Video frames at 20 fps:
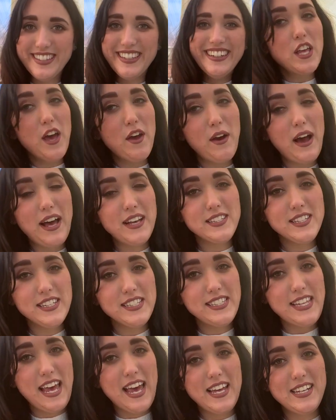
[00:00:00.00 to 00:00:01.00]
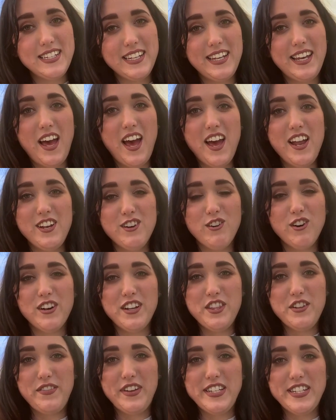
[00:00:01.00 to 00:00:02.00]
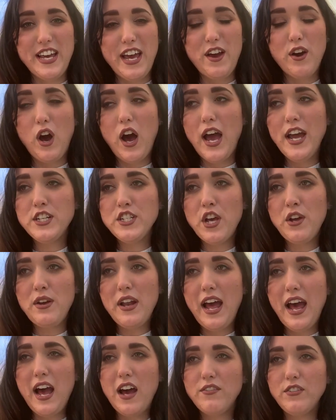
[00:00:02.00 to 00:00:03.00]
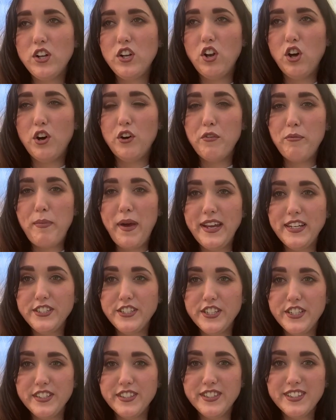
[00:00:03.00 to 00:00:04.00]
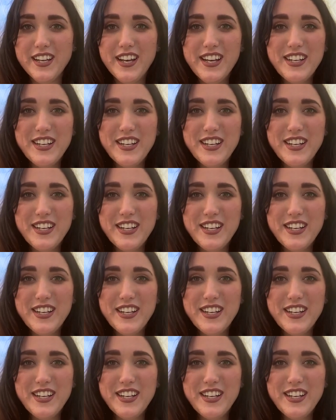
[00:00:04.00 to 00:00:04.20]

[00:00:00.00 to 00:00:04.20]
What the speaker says: So as I said earlier on in the video, I don't have a lot of patience.